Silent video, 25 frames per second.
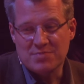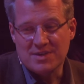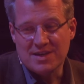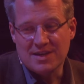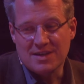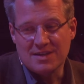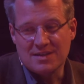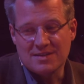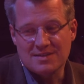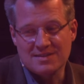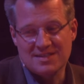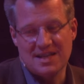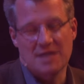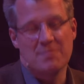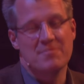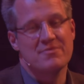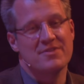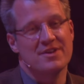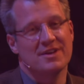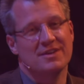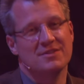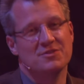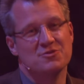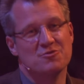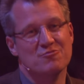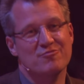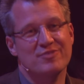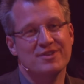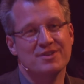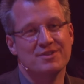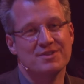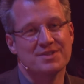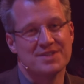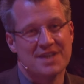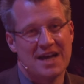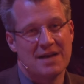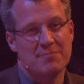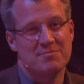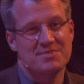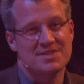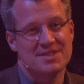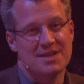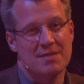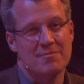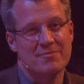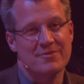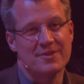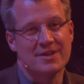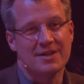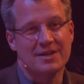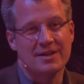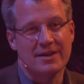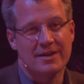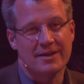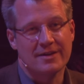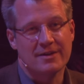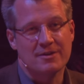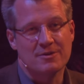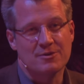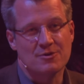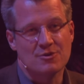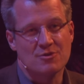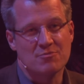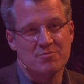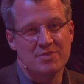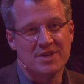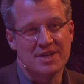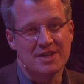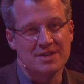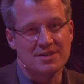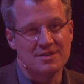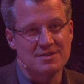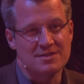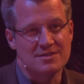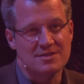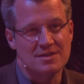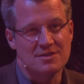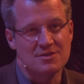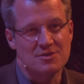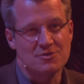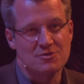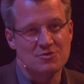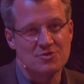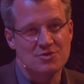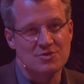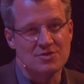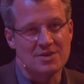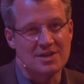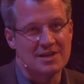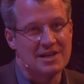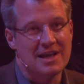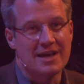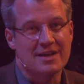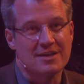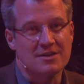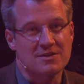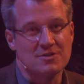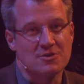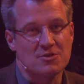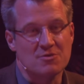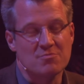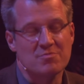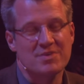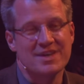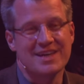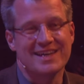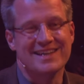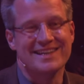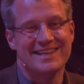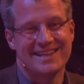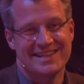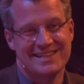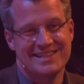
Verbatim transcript: be something to build up something like a European institution, like a European